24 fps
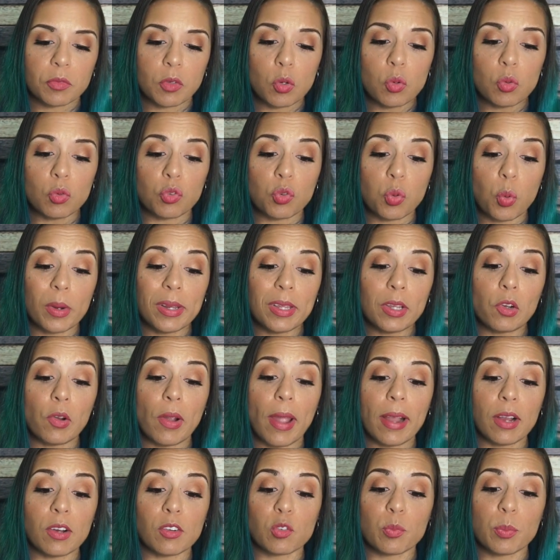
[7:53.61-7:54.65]
ooh, twenty
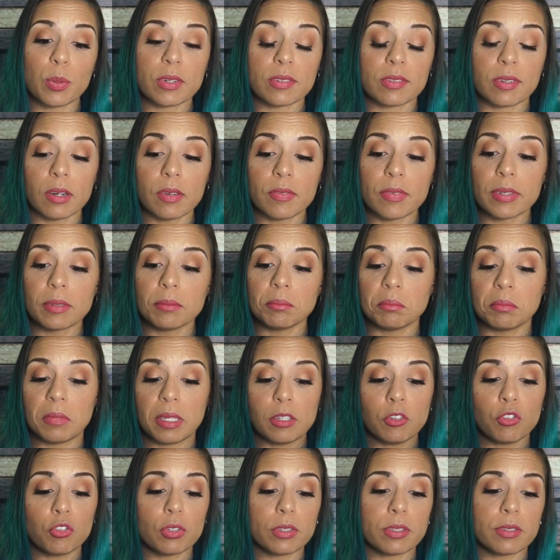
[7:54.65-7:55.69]
crackers per serving,
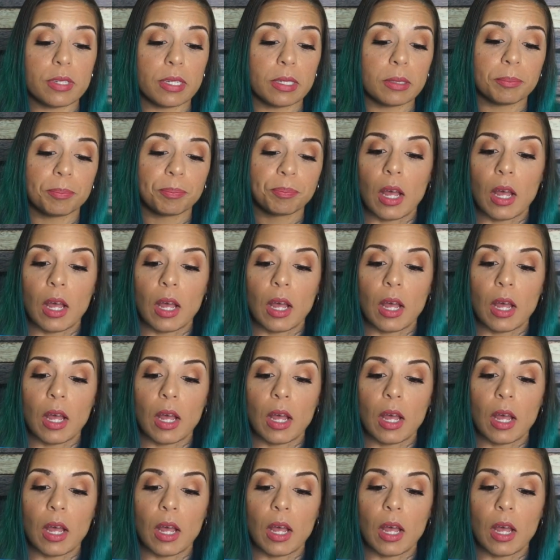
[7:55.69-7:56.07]
interesting.